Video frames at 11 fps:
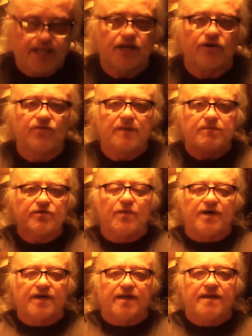And the grip's
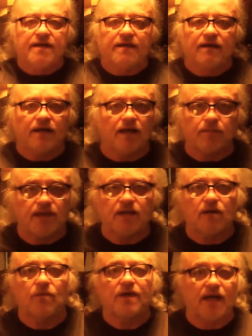working. And I'm
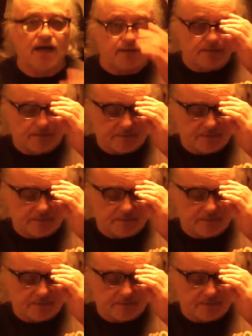getting a workout.